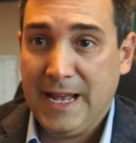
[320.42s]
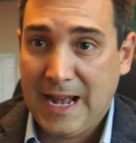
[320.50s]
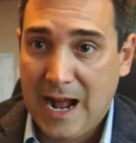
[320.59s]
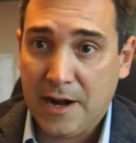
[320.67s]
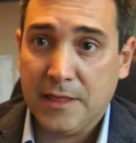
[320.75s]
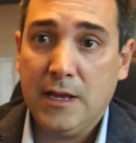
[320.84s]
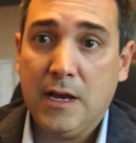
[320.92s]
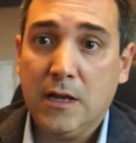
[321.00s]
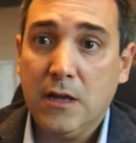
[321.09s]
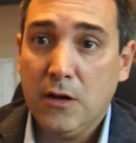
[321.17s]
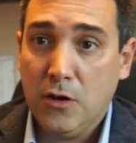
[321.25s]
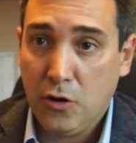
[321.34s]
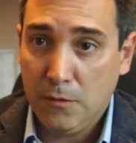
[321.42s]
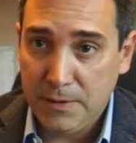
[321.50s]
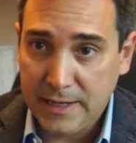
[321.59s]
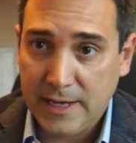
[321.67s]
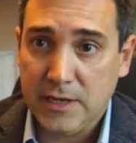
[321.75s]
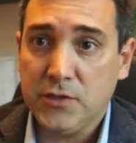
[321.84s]
cardiac
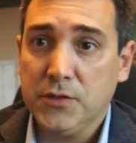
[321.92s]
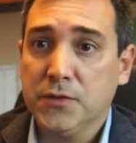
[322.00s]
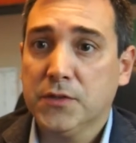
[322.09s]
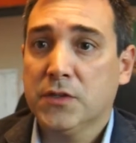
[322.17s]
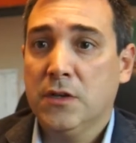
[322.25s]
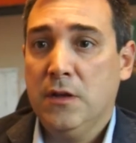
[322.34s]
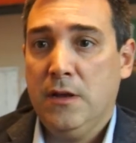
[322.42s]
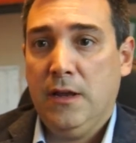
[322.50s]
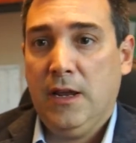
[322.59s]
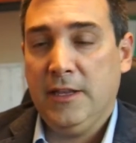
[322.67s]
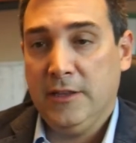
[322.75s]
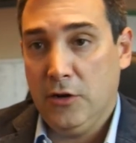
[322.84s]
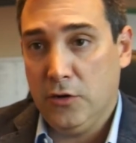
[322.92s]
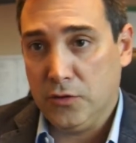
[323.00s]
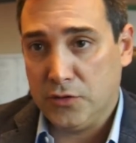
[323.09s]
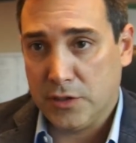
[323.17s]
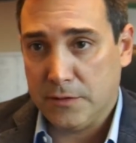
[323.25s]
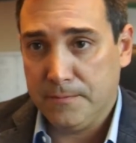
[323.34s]
complications in the long
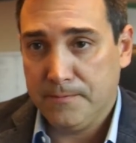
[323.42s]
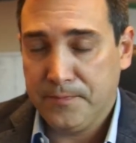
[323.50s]
term.